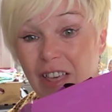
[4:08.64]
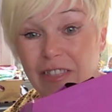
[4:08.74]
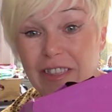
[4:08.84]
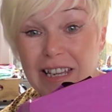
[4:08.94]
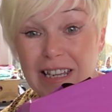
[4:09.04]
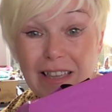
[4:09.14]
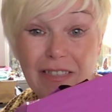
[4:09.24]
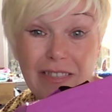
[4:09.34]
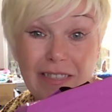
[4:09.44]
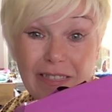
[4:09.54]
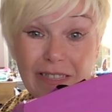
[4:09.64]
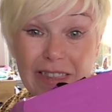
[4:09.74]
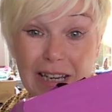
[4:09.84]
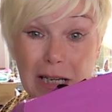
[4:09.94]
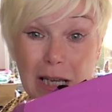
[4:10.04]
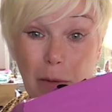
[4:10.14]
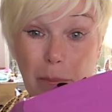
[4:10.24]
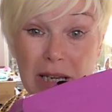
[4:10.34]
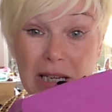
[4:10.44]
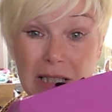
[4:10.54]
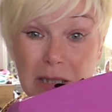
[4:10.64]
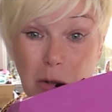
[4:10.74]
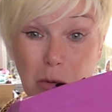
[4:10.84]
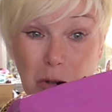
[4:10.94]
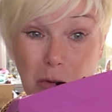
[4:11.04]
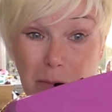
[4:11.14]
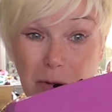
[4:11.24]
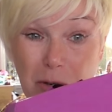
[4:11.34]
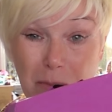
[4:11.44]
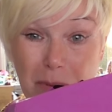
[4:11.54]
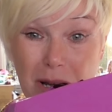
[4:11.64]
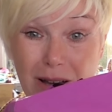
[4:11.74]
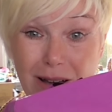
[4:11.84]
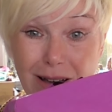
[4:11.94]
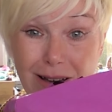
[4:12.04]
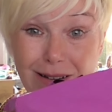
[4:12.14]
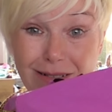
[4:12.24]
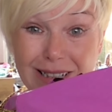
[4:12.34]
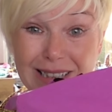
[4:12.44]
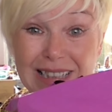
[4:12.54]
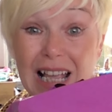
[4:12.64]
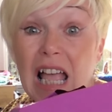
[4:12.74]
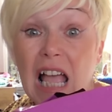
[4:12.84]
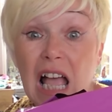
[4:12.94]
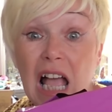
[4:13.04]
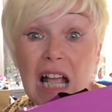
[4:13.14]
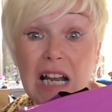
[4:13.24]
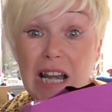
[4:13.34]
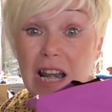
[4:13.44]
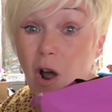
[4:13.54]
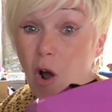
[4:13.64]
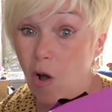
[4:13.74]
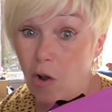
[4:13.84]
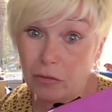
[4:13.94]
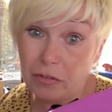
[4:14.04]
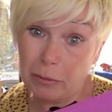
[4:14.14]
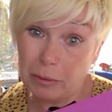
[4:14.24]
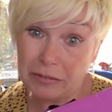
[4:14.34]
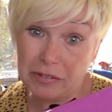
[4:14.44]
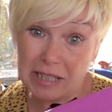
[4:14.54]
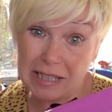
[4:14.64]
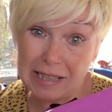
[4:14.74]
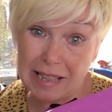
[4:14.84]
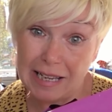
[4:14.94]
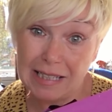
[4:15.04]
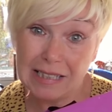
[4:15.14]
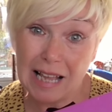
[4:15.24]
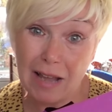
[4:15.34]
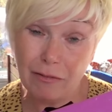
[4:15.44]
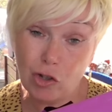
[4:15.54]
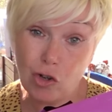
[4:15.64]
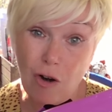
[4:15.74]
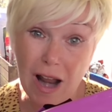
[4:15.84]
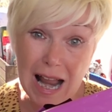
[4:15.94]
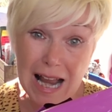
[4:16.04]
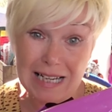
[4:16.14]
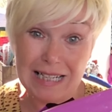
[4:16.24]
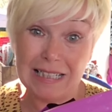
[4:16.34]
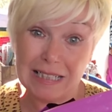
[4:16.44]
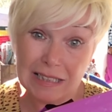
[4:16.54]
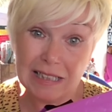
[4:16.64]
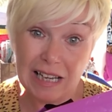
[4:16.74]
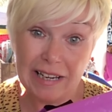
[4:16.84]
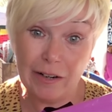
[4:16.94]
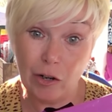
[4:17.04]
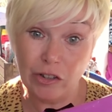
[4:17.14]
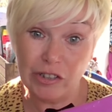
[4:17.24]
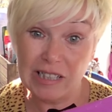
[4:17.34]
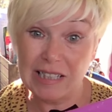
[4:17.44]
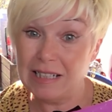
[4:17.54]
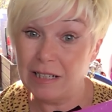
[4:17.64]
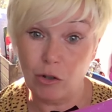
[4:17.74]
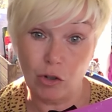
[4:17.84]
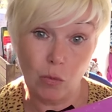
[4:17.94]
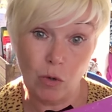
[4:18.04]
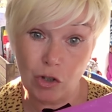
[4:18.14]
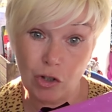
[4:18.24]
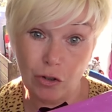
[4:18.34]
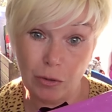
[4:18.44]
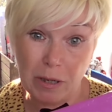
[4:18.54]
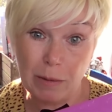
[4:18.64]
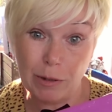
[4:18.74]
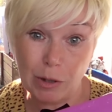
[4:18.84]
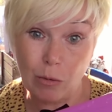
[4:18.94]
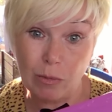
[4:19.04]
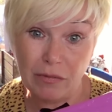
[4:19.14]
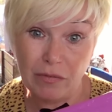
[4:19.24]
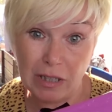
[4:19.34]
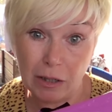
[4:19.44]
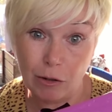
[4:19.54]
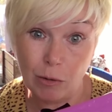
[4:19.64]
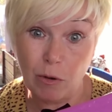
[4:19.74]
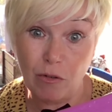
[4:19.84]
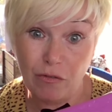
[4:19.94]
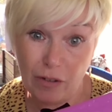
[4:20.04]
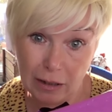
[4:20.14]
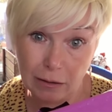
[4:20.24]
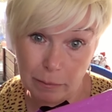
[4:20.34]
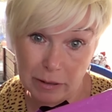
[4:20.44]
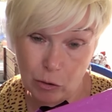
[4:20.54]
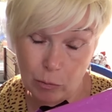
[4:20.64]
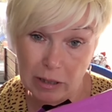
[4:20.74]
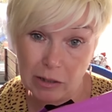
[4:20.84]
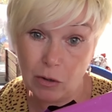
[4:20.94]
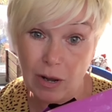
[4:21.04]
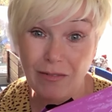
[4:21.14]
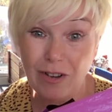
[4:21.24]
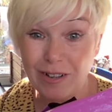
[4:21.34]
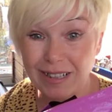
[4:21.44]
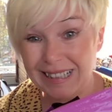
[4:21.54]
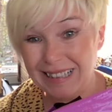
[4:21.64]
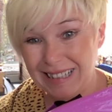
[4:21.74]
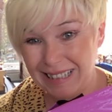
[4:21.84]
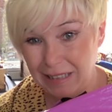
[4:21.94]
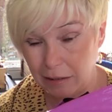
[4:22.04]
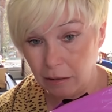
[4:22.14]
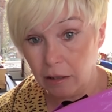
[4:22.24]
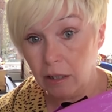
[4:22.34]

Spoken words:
the Think Pink Sewscription box. Not all of you will have seen this. I've tried, in all honesty, not to watch other people's opening videos, but failed miserably. So I have got an idea